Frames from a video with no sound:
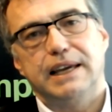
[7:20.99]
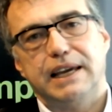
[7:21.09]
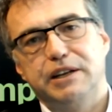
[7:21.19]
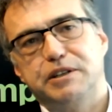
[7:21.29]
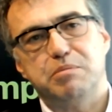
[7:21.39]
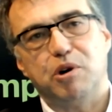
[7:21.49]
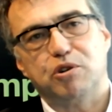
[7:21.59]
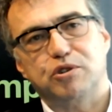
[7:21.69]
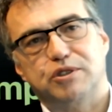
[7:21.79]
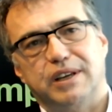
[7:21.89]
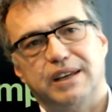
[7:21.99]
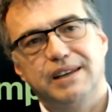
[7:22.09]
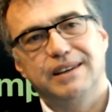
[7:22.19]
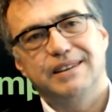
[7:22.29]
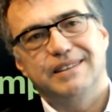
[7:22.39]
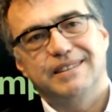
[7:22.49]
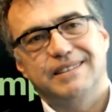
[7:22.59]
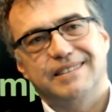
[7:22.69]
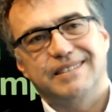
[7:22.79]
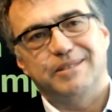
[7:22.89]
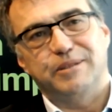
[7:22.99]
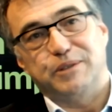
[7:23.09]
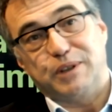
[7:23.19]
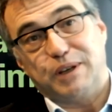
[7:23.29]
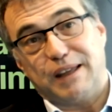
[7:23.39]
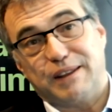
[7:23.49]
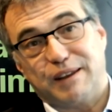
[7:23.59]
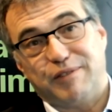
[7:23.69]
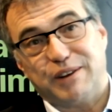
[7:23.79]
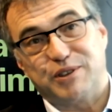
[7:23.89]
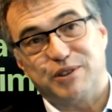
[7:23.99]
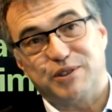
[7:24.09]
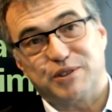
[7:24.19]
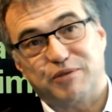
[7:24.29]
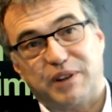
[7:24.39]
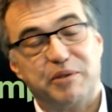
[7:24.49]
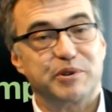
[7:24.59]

In a democracy, you get the advantages of that,